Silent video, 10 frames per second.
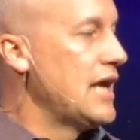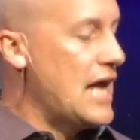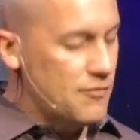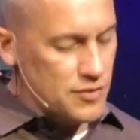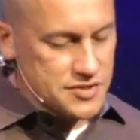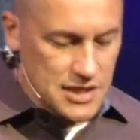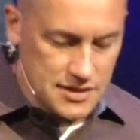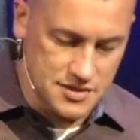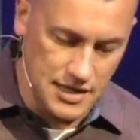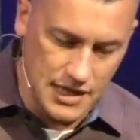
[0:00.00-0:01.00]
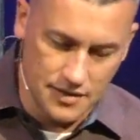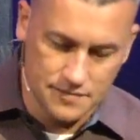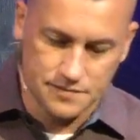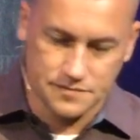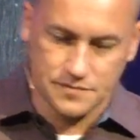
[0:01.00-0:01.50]
ever since
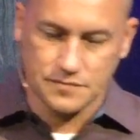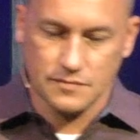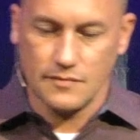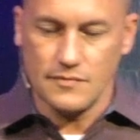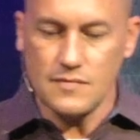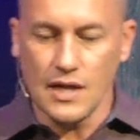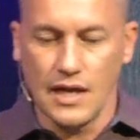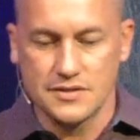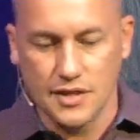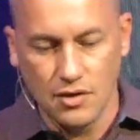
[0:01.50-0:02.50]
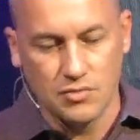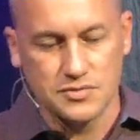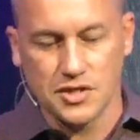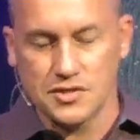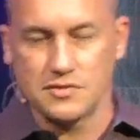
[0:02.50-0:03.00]
then, until
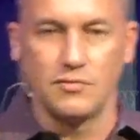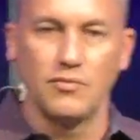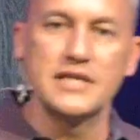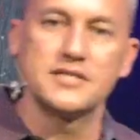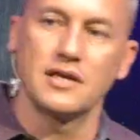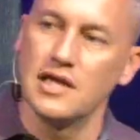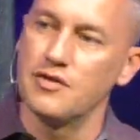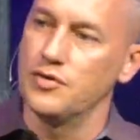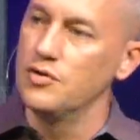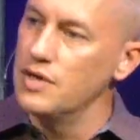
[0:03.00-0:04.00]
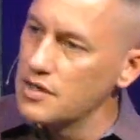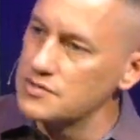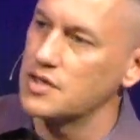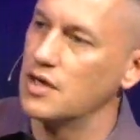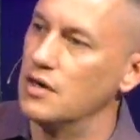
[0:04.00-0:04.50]
just recently, a few
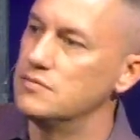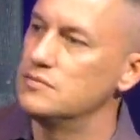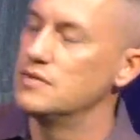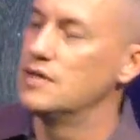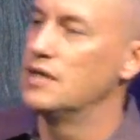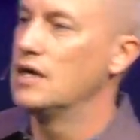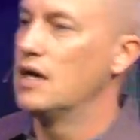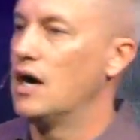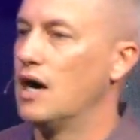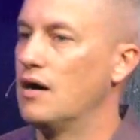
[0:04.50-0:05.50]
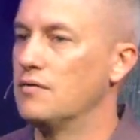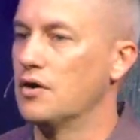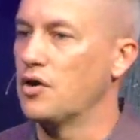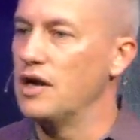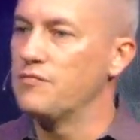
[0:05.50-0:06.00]
years ago,
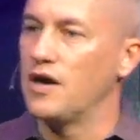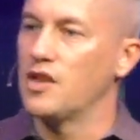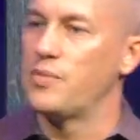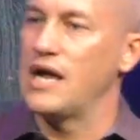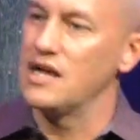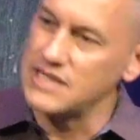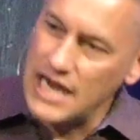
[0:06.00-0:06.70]
her grandfather passed.